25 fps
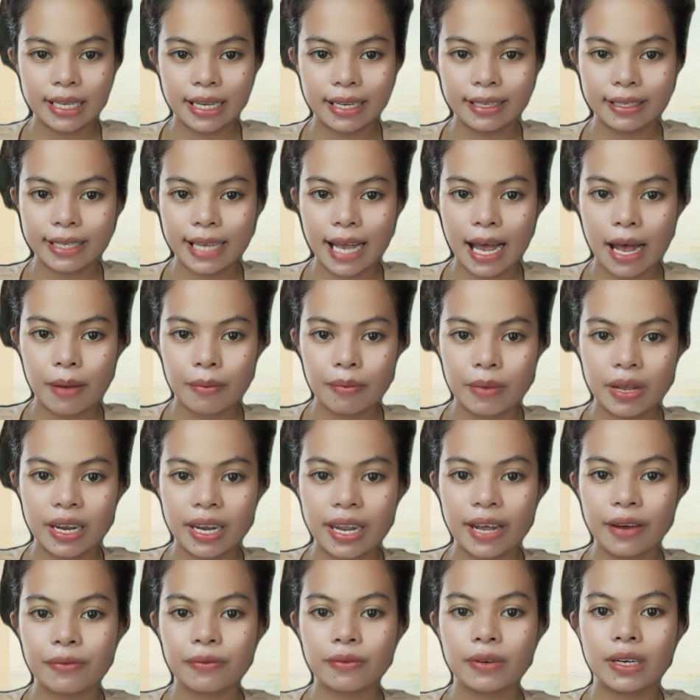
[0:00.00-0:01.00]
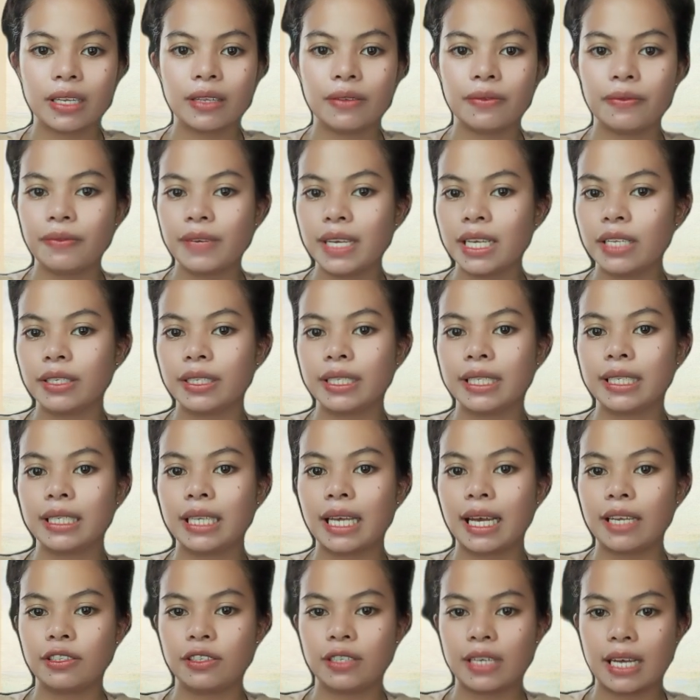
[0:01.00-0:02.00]
exam in different fields
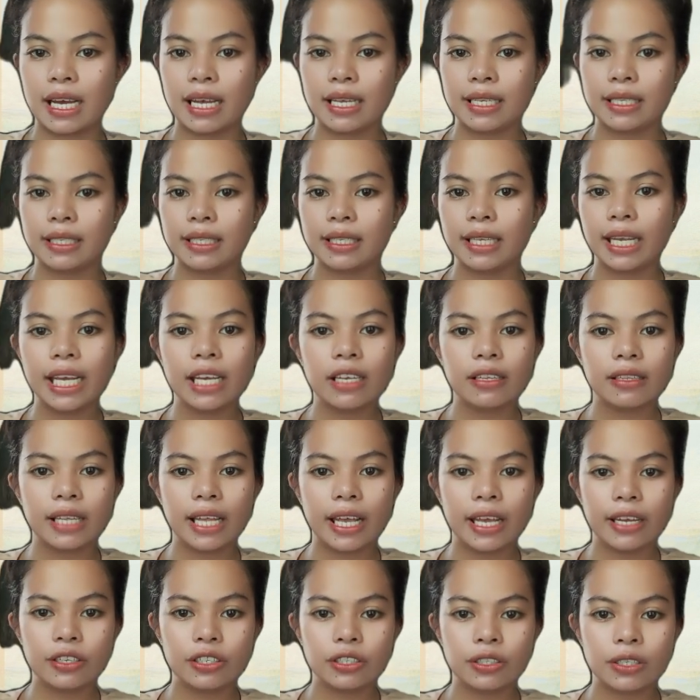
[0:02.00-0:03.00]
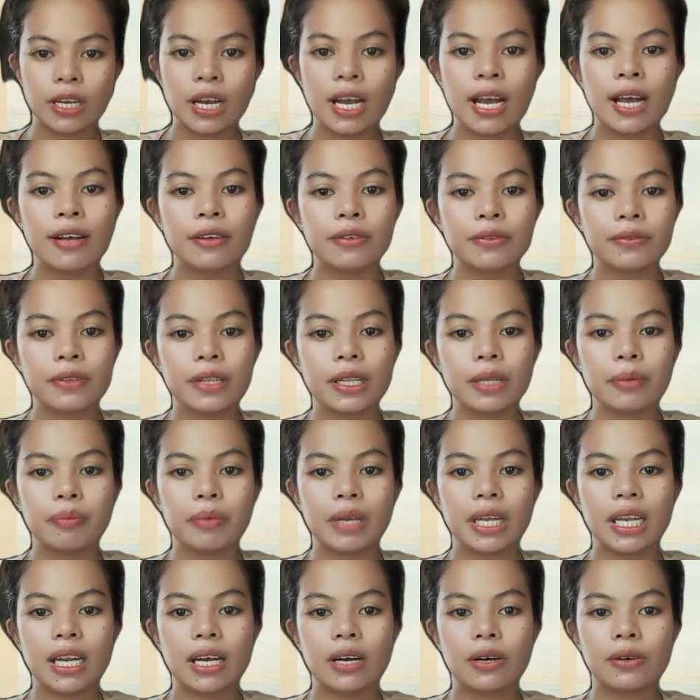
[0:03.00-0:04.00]
such as English,
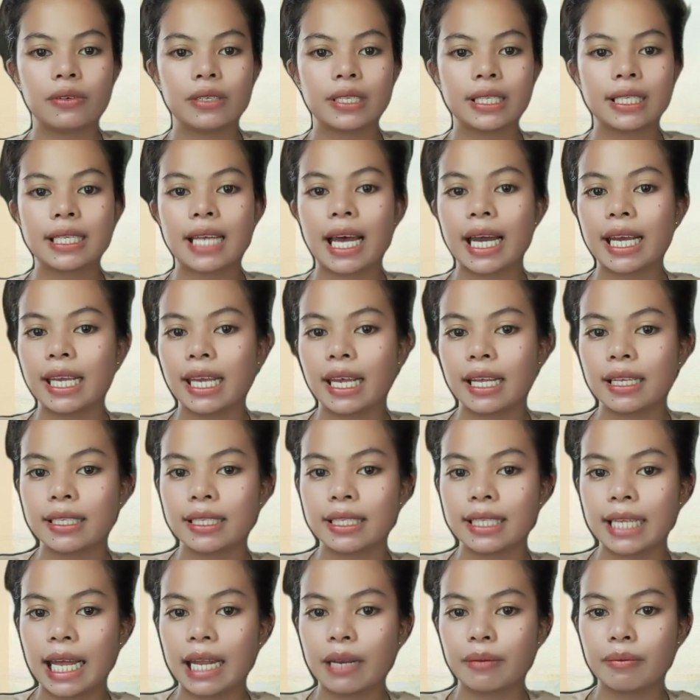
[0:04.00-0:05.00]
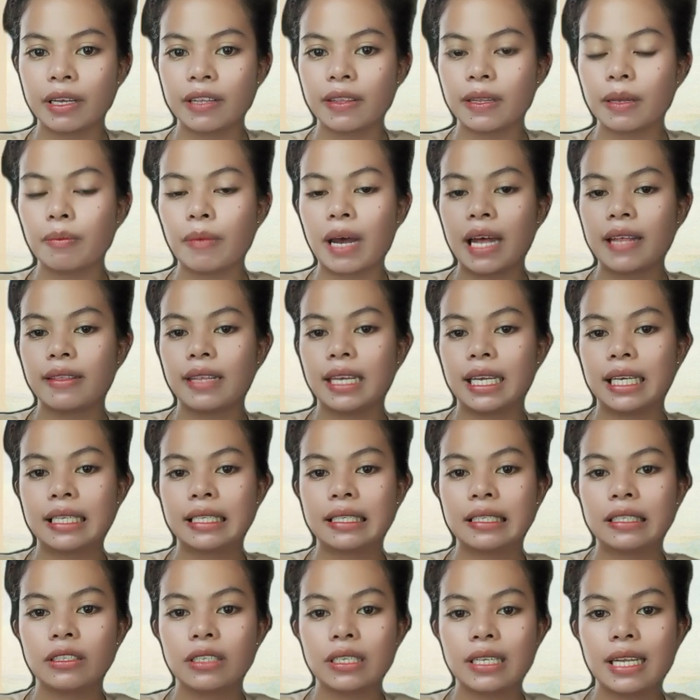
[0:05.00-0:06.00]
Filipino, science, and
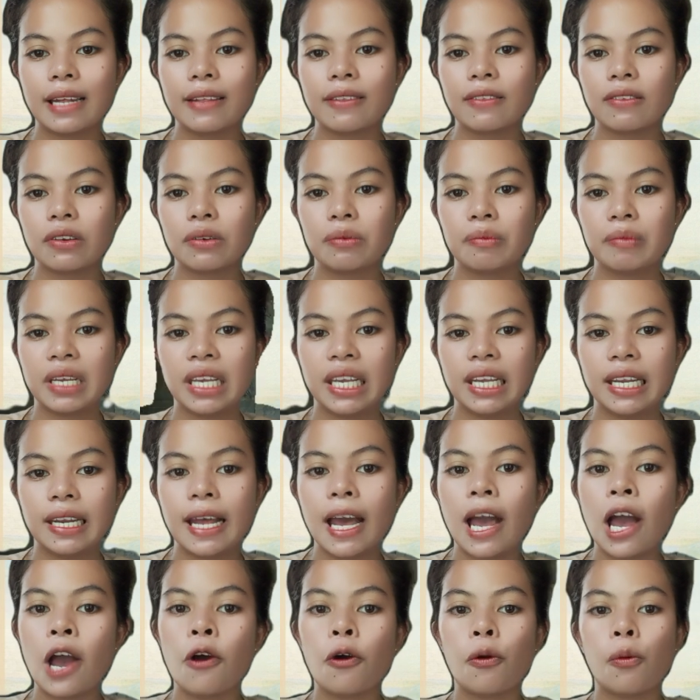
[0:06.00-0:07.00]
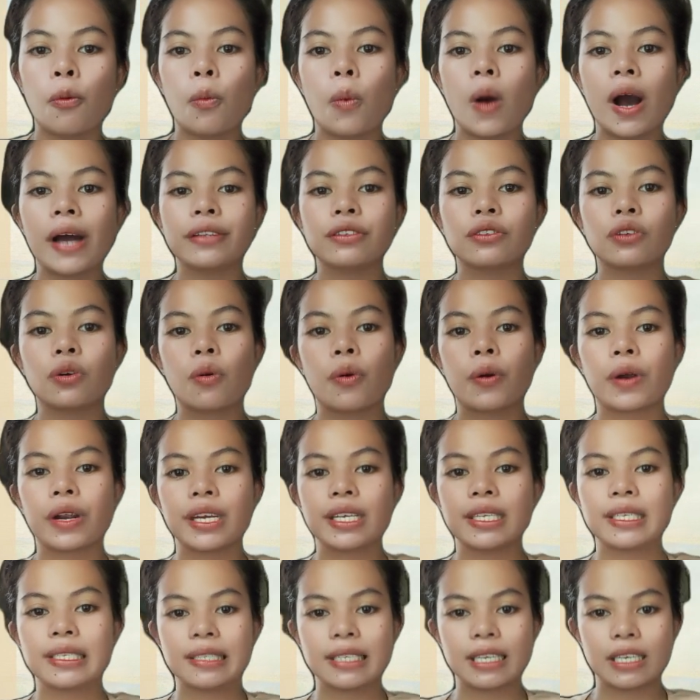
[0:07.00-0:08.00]
mathematics to determine what
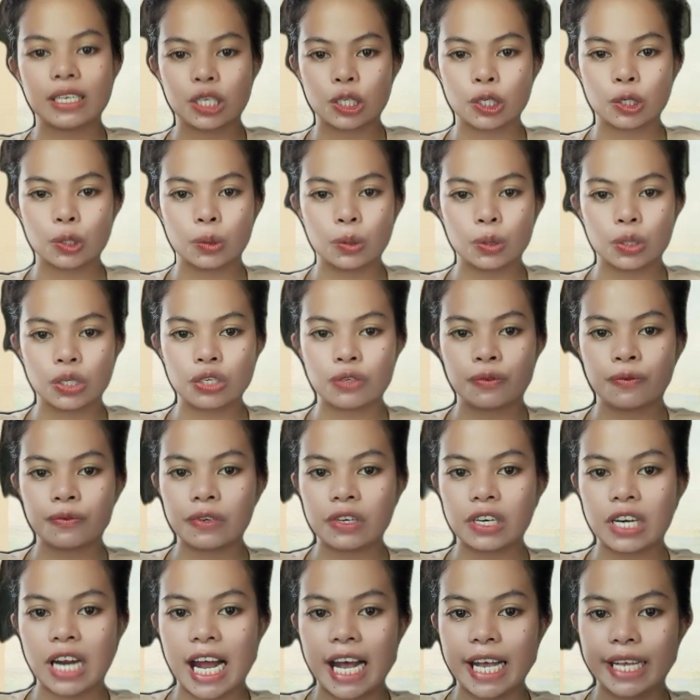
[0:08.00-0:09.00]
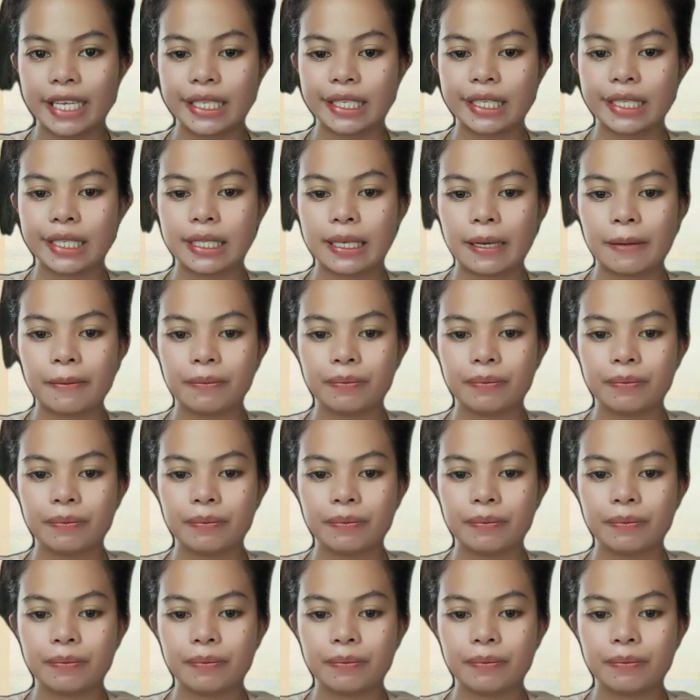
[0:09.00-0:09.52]
course suits for us.